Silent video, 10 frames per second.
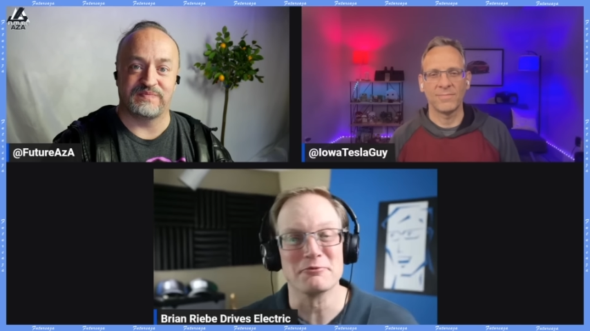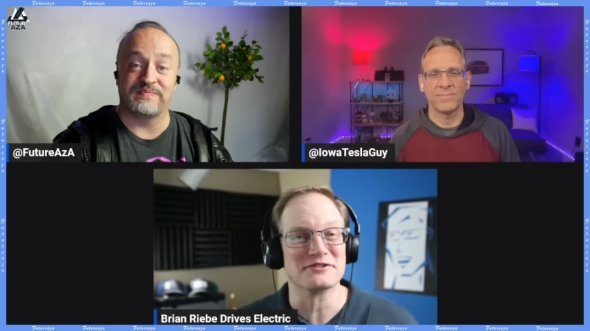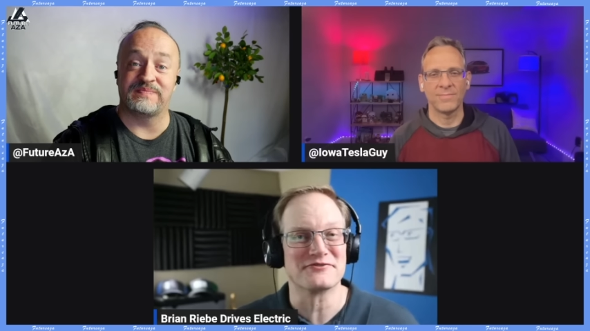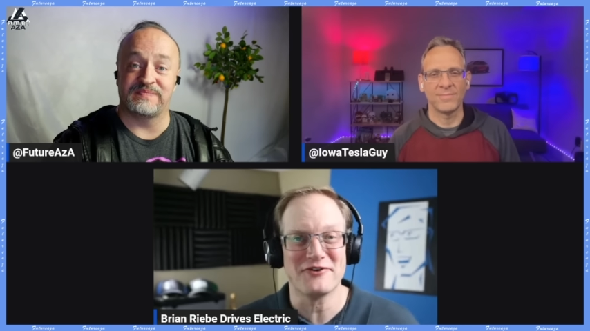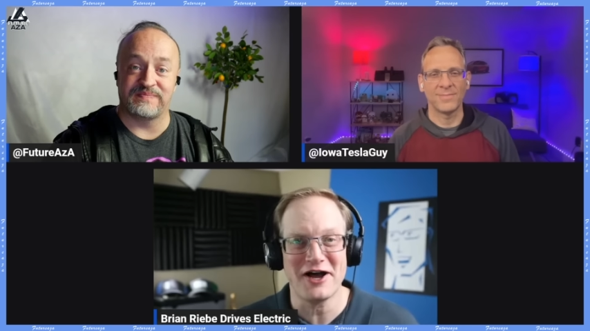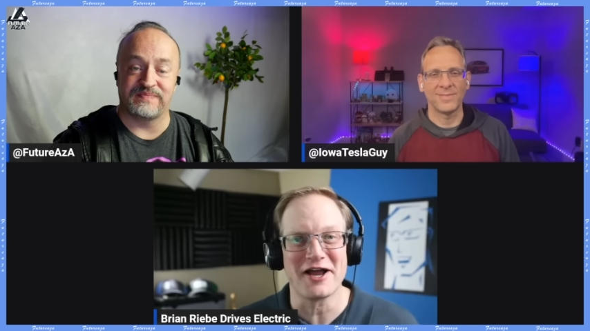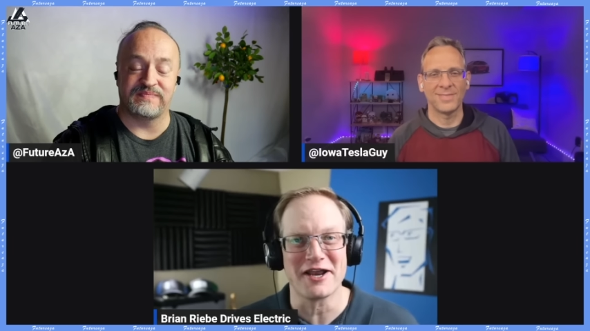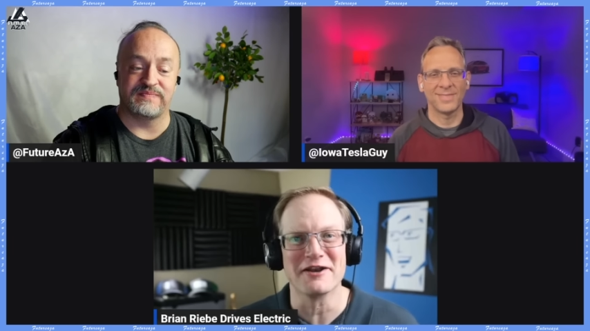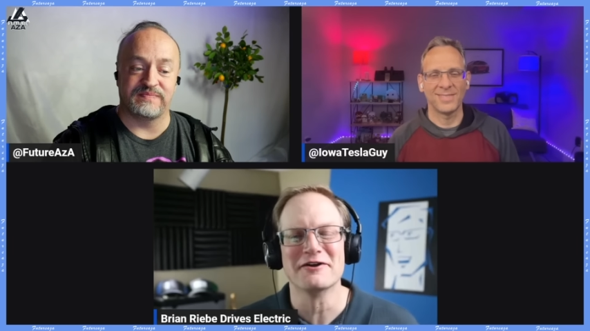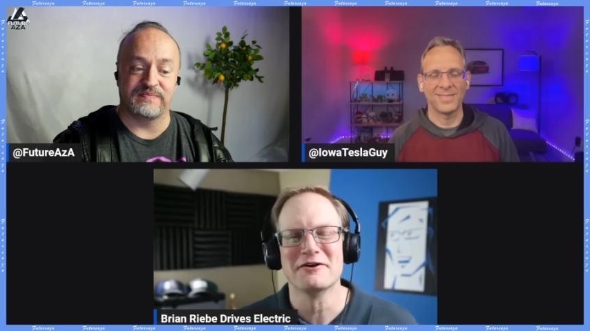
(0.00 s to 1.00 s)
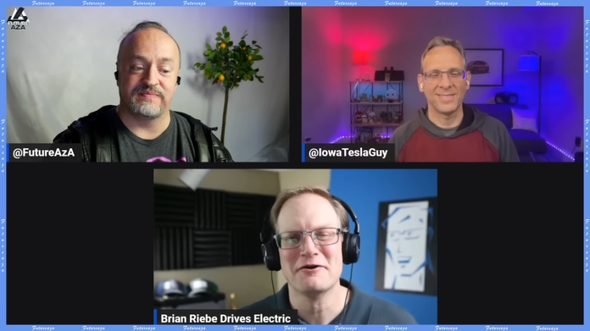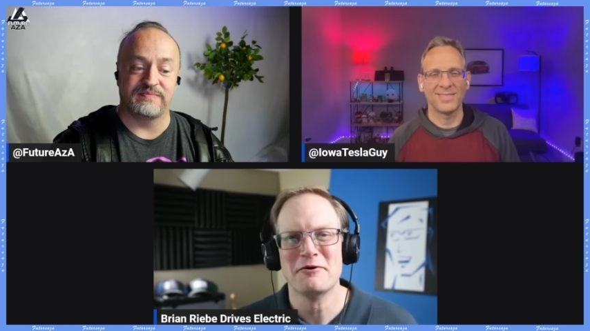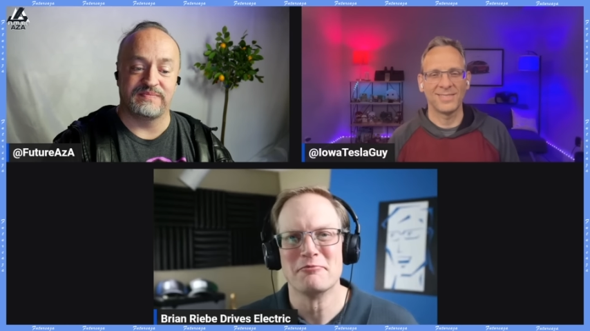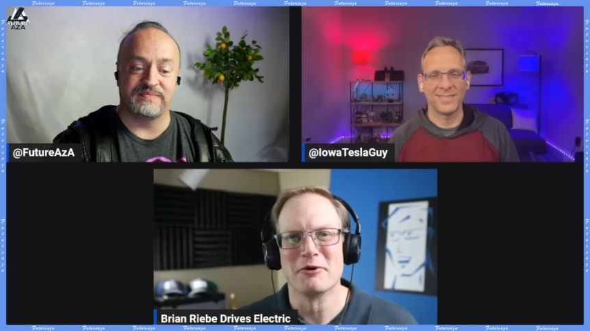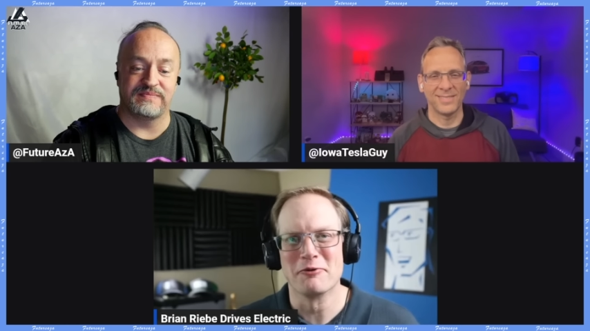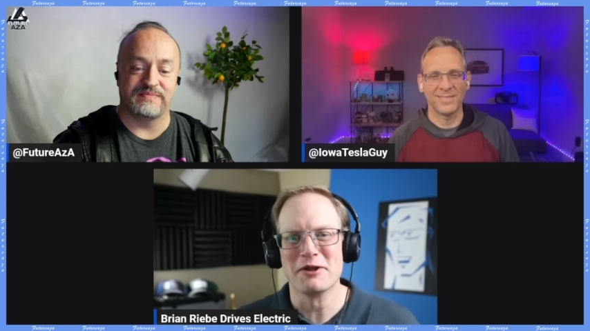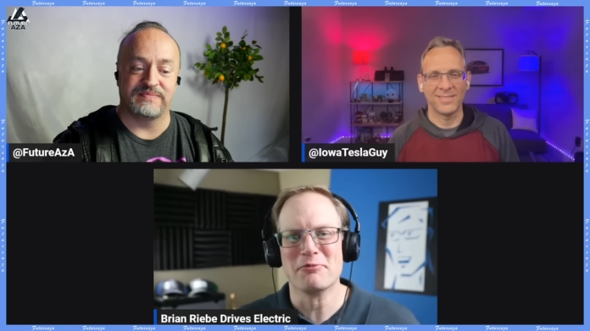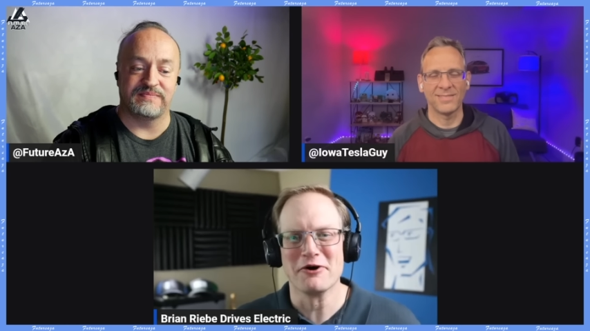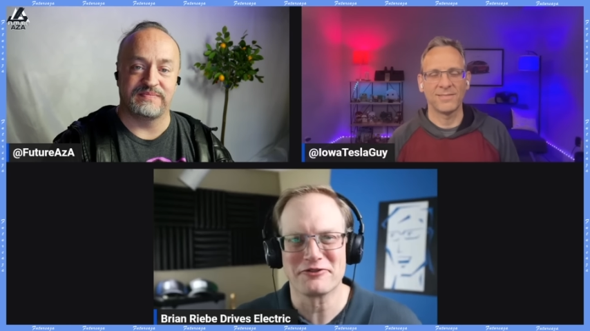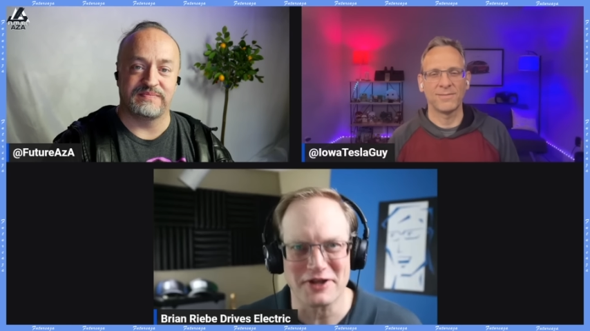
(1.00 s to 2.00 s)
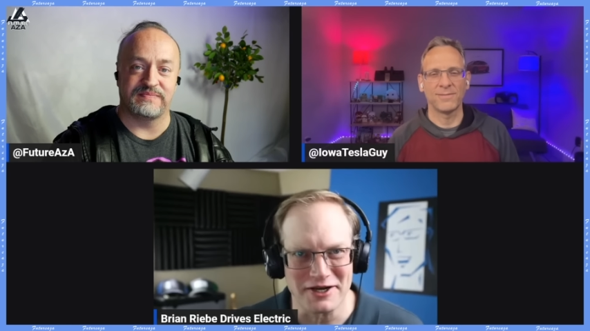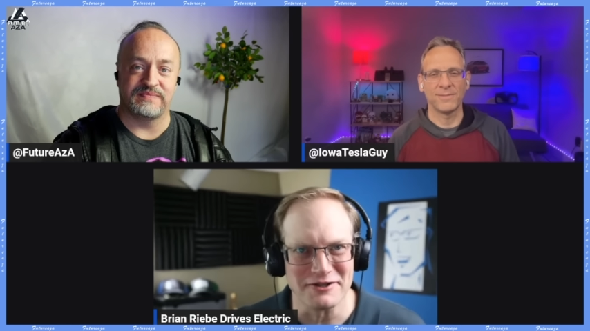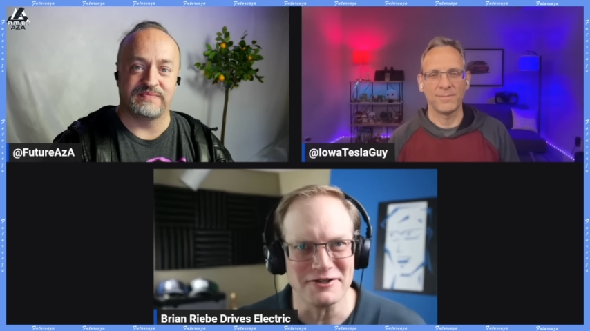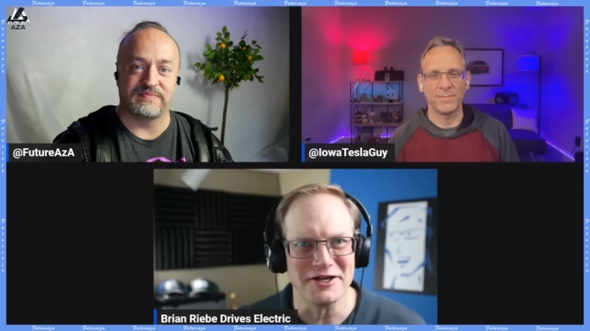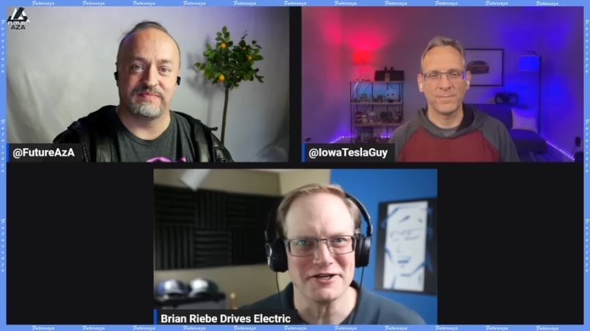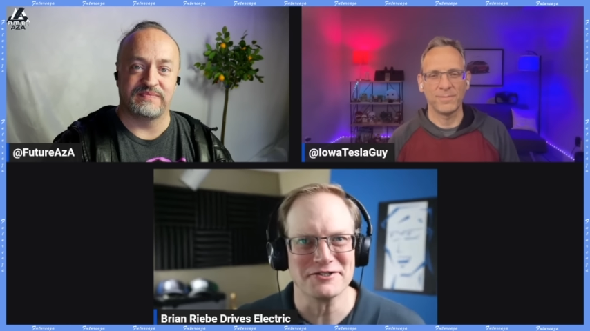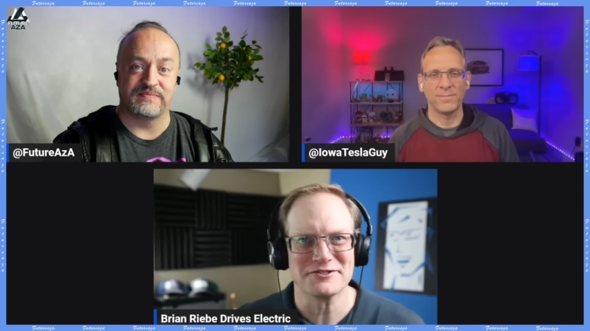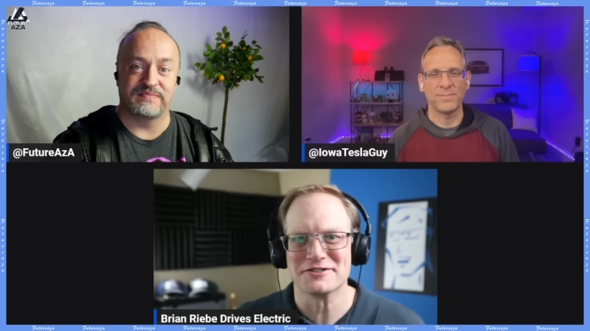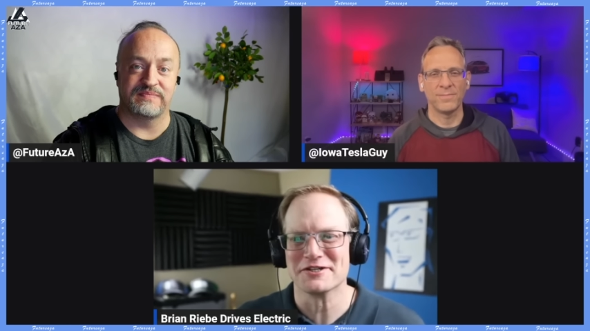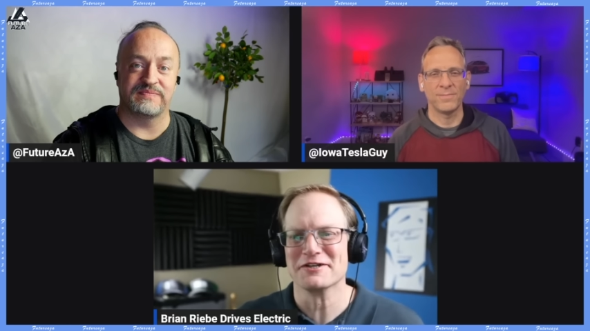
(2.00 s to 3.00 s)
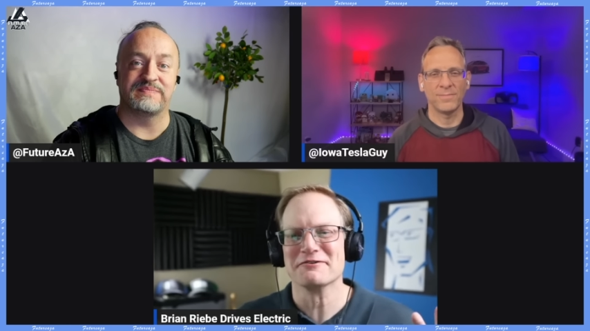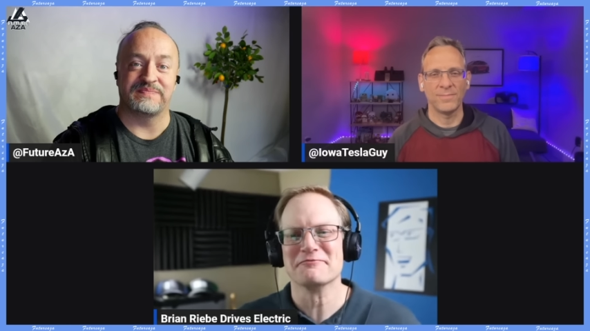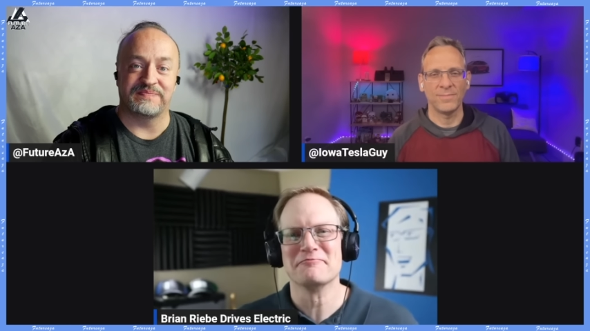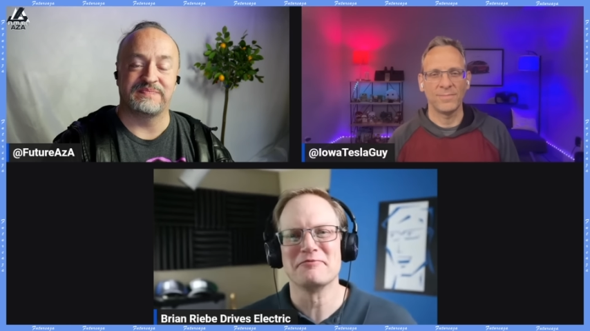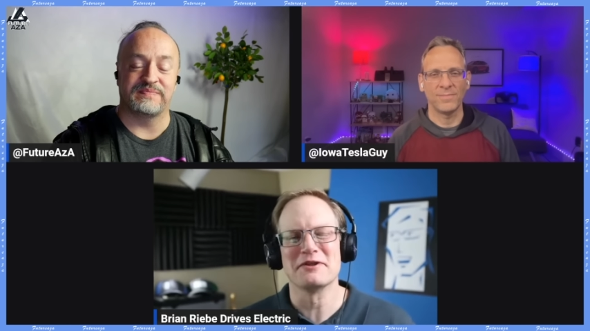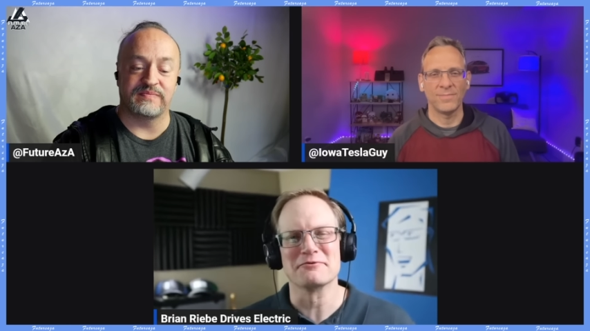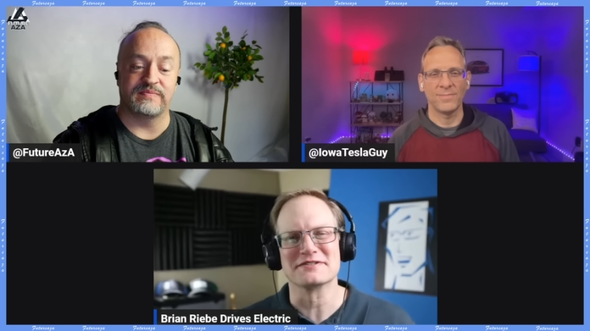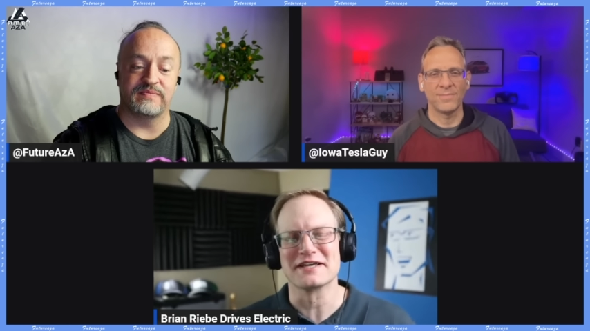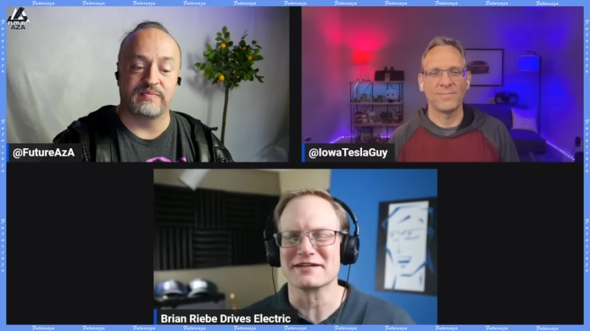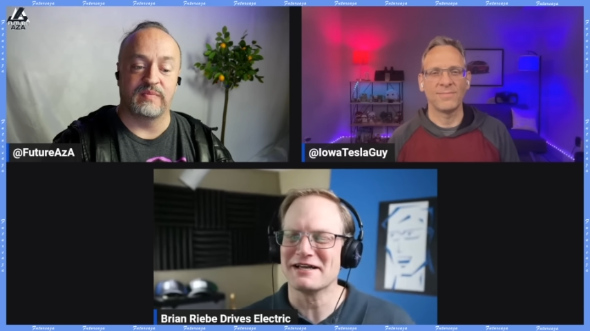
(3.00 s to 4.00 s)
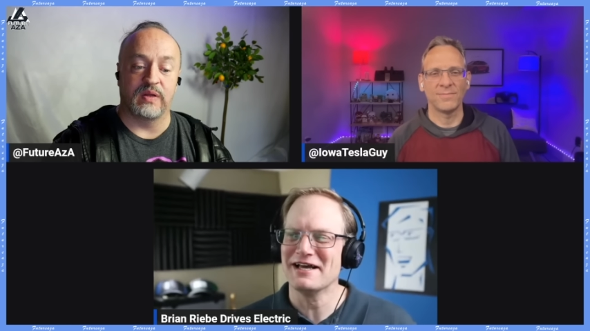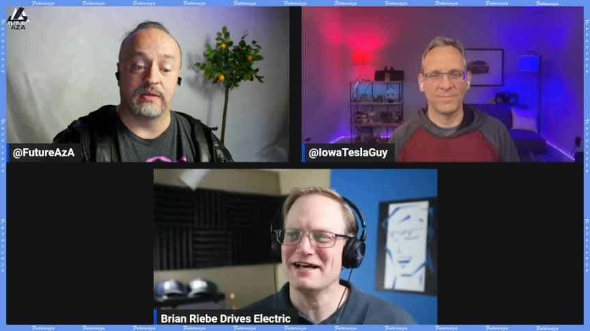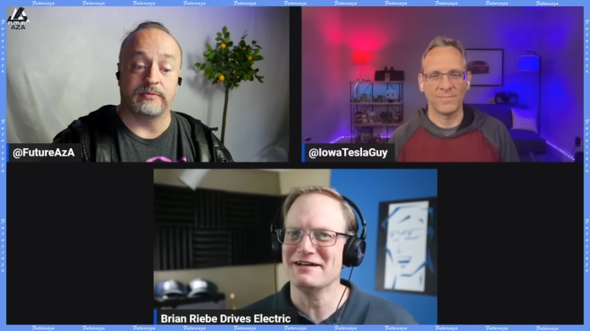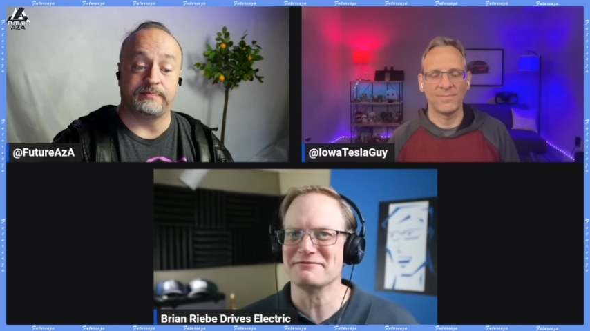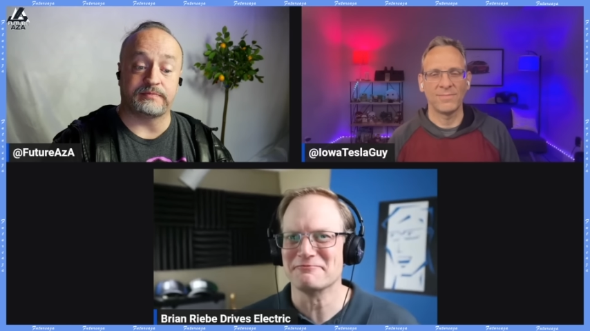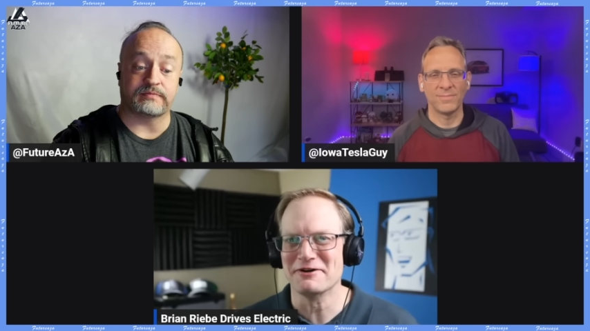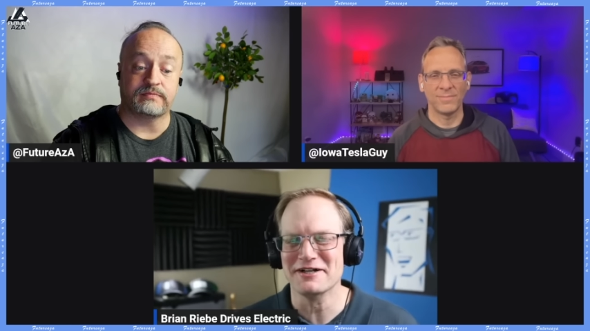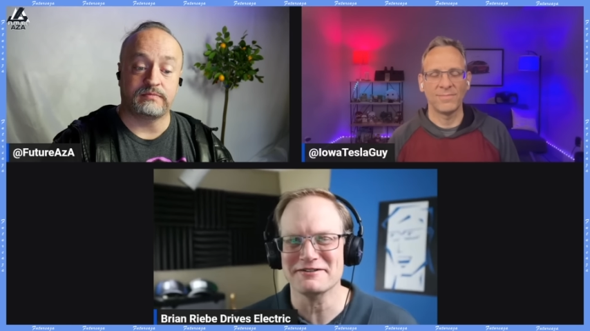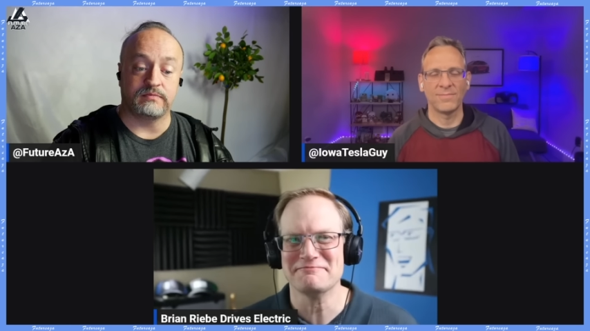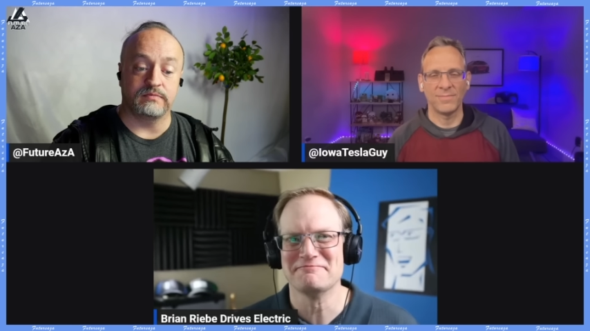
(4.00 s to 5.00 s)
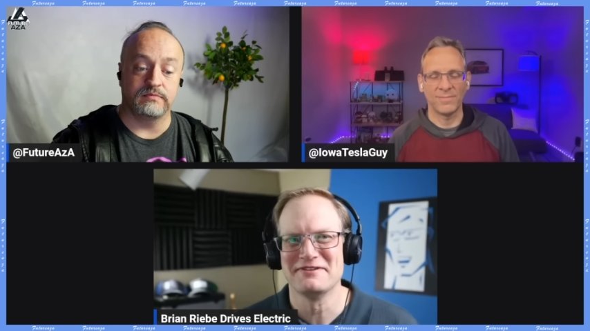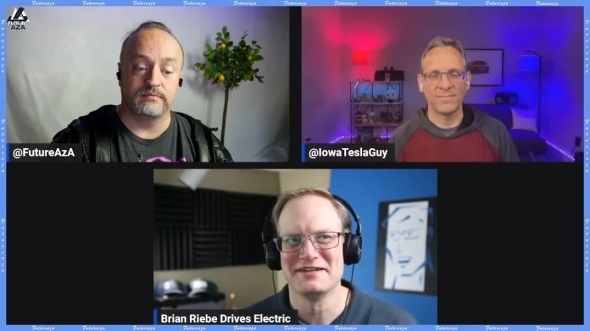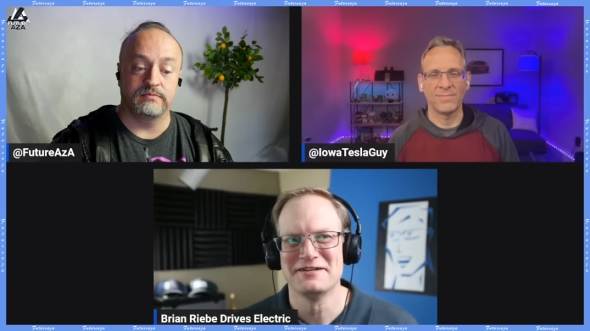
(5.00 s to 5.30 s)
Speaker 1: It was fine, but we both kind of lunged and it was like, ah, well,